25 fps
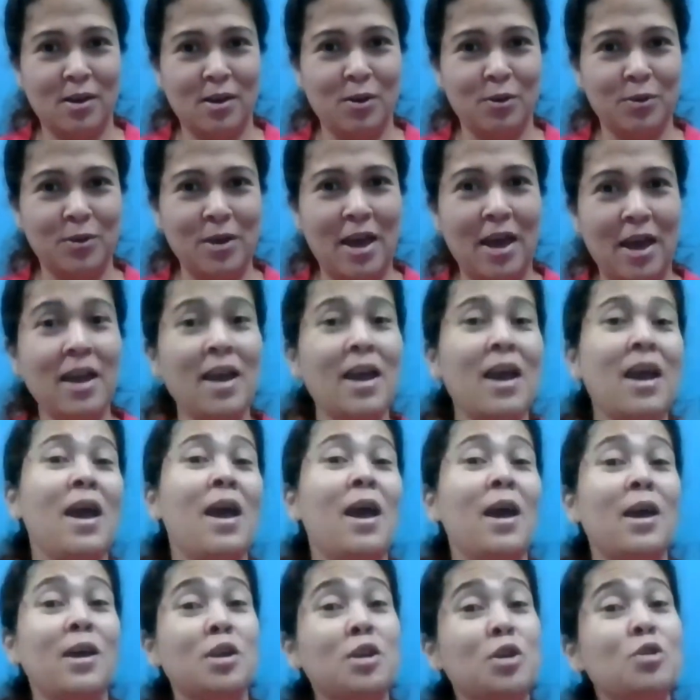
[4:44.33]
Okay,
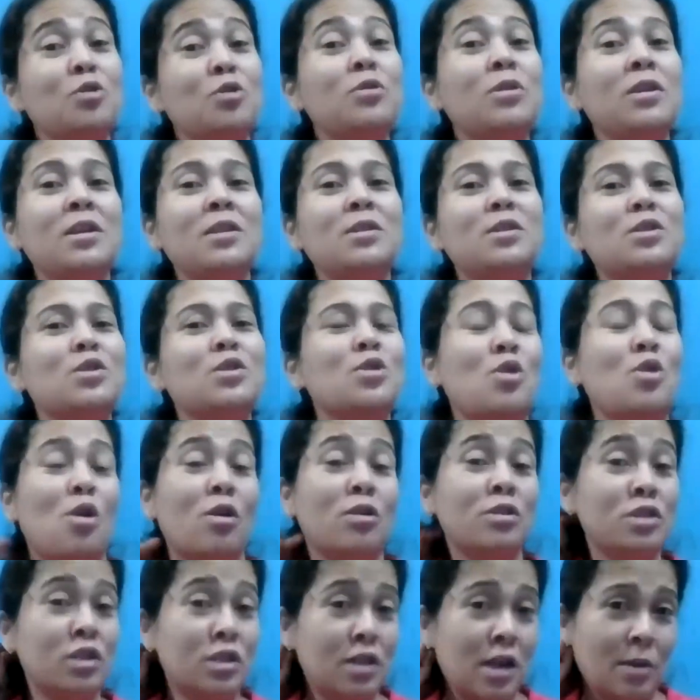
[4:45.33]
you need to
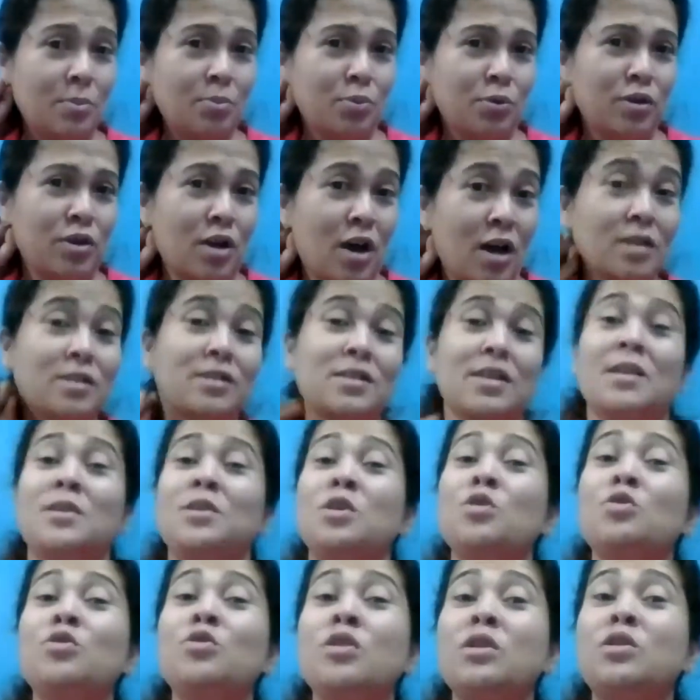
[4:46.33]
launch that product
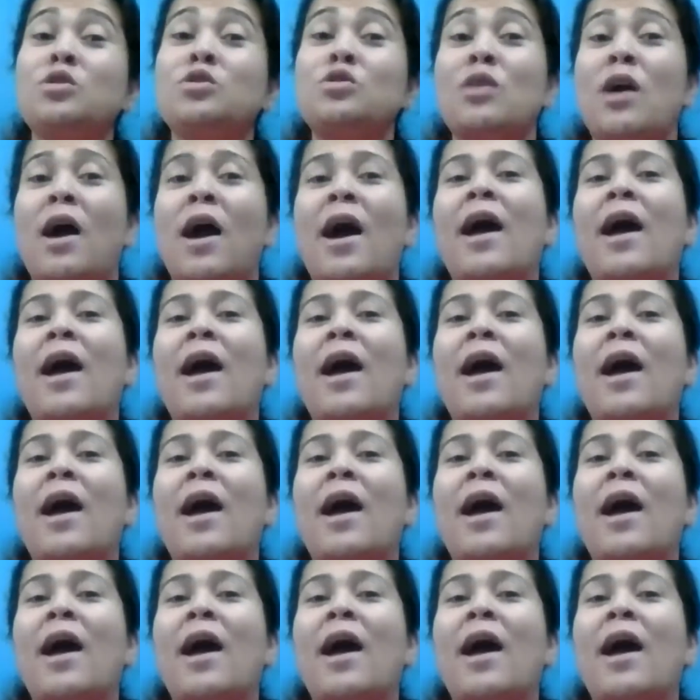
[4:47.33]
and you need to